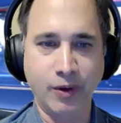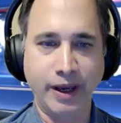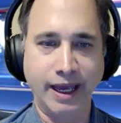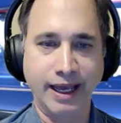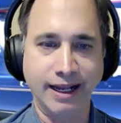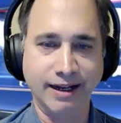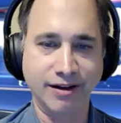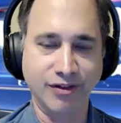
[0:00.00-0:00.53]

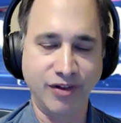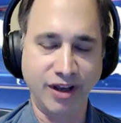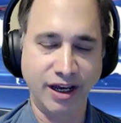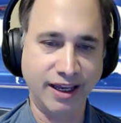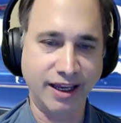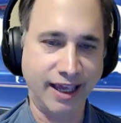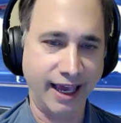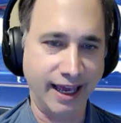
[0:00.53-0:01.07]
And
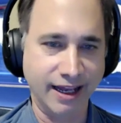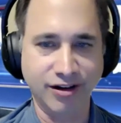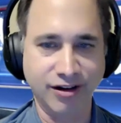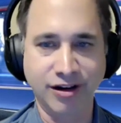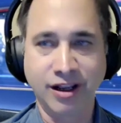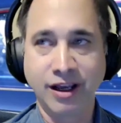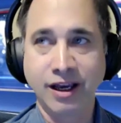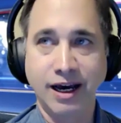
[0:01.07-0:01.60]

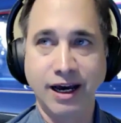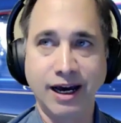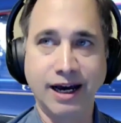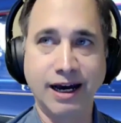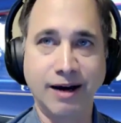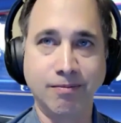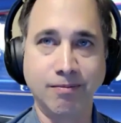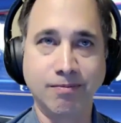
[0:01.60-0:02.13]
again,
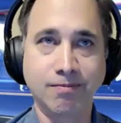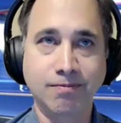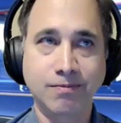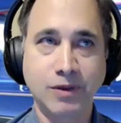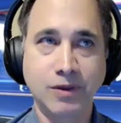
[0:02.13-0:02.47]
um